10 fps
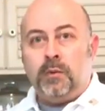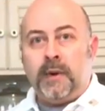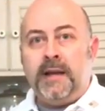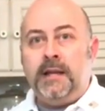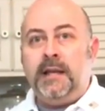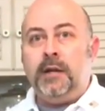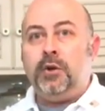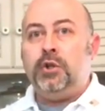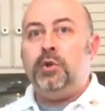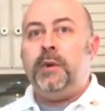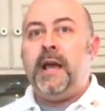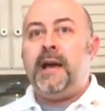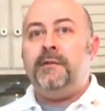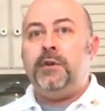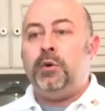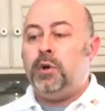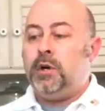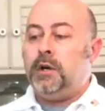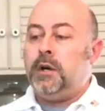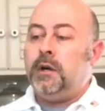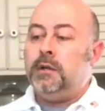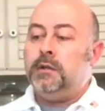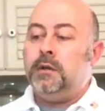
Right here, you would have your